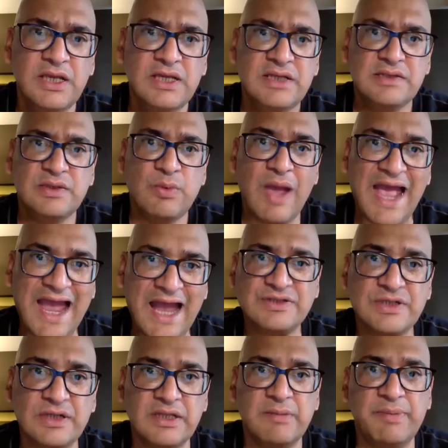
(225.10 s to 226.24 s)
to
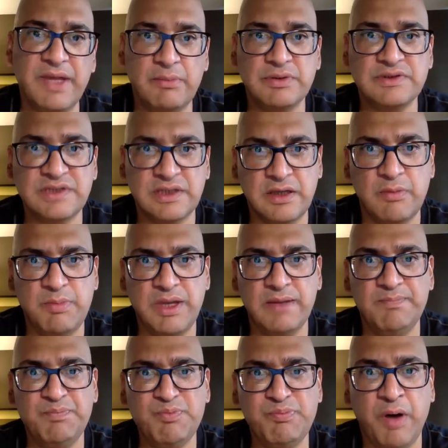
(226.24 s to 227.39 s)
actually be able to
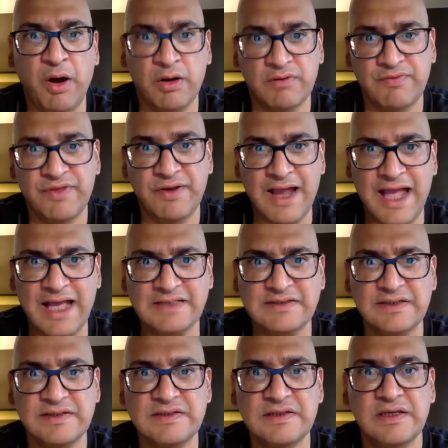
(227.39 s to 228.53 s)
commit part of their
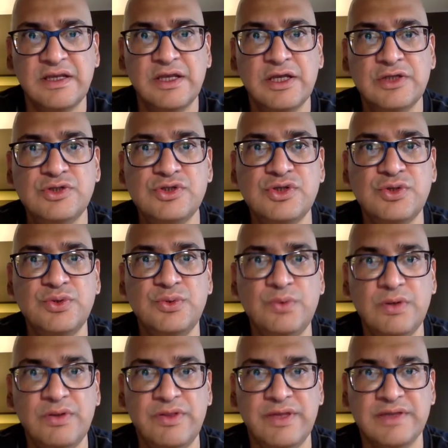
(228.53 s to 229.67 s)
assets to
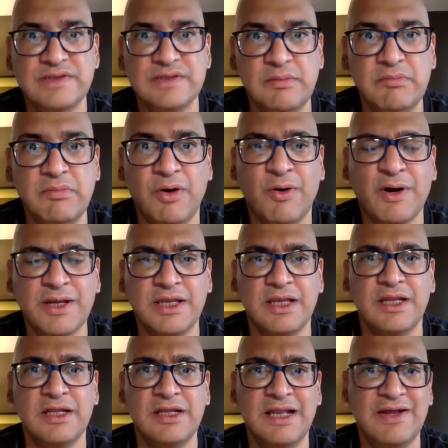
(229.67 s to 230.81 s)
this
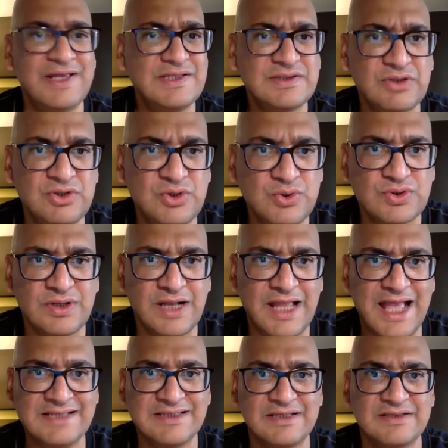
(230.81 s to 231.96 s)
market. Now, institutional
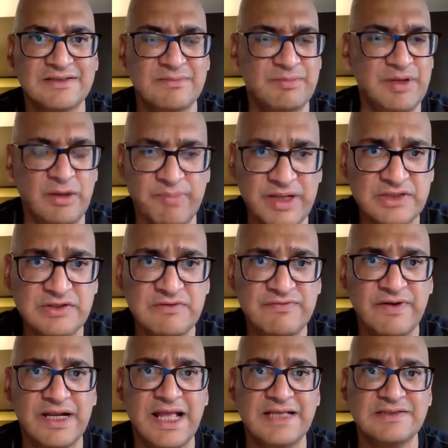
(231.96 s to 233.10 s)
assets, pension
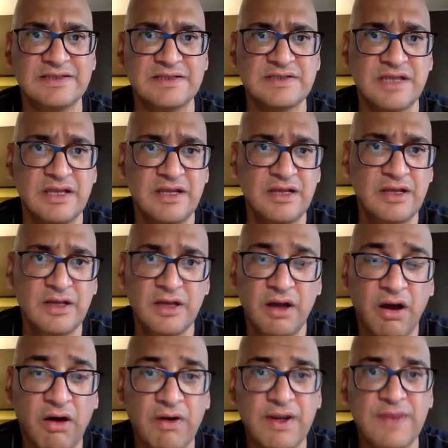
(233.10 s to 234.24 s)
fund assets,
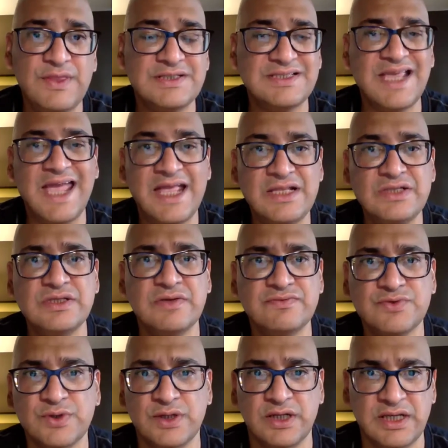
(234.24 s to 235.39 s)
are in the tens of
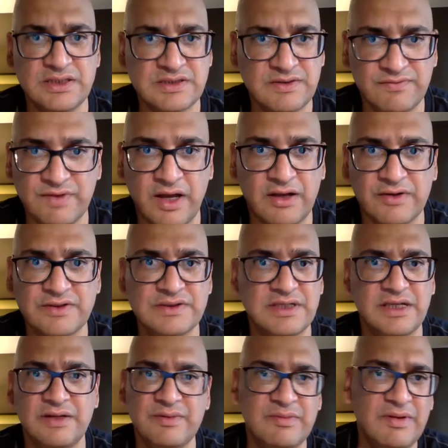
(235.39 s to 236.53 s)
trillions of dollars,
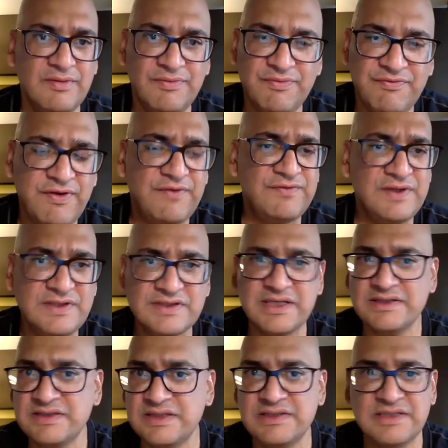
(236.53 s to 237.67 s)
50,
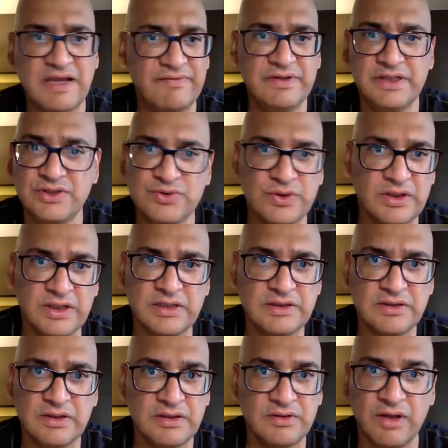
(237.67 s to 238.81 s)
60, 70
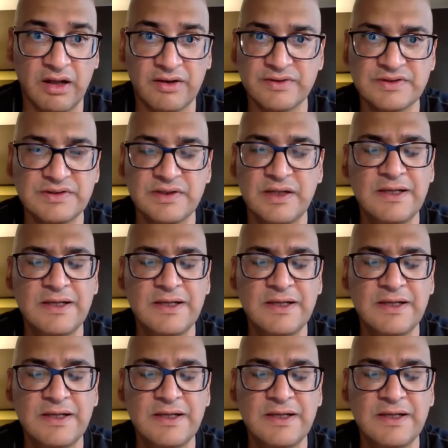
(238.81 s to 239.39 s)
trillion dollars.